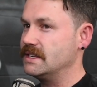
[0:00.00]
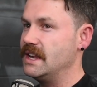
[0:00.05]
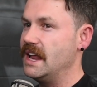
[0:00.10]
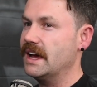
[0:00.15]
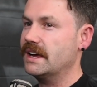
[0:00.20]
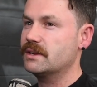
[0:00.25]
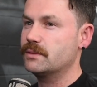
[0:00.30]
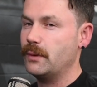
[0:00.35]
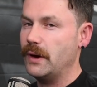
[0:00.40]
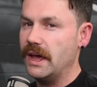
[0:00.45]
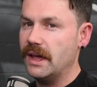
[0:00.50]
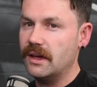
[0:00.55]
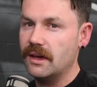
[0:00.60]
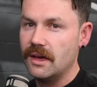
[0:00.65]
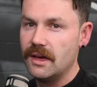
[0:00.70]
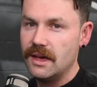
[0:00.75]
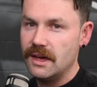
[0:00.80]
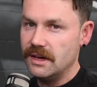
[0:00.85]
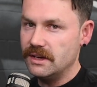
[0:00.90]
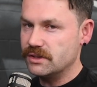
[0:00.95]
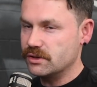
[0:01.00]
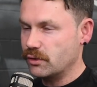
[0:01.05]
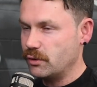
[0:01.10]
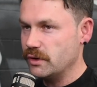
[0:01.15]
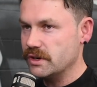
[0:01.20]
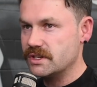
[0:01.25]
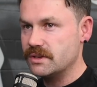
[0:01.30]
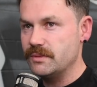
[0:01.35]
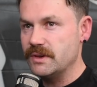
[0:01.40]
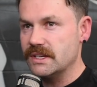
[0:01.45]
Next week is
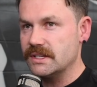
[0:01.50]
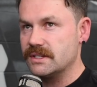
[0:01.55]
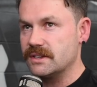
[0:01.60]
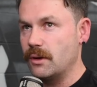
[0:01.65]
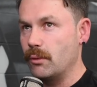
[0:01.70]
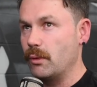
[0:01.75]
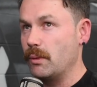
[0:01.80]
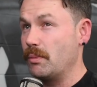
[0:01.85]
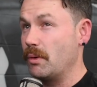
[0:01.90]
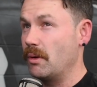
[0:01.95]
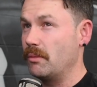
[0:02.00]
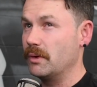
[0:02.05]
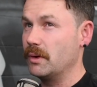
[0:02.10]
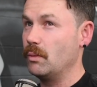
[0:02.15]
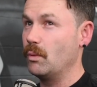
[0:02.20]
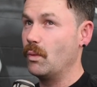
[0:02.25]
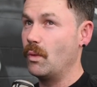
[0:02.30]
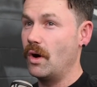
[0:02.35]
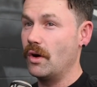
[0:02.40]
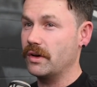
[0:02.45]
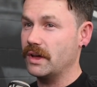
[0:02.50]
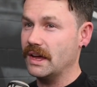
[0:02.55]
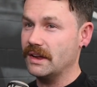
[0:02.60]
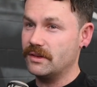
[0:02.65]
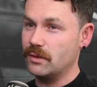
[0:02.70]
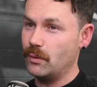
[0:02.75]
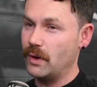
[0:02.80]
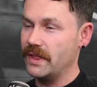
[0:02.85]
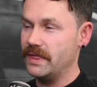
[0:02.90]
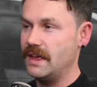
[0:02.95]
Christmas, so we probably won't get
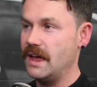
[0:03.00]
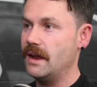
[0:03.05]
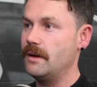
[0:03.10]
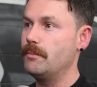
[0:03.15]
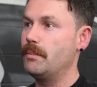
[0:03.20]
to one then.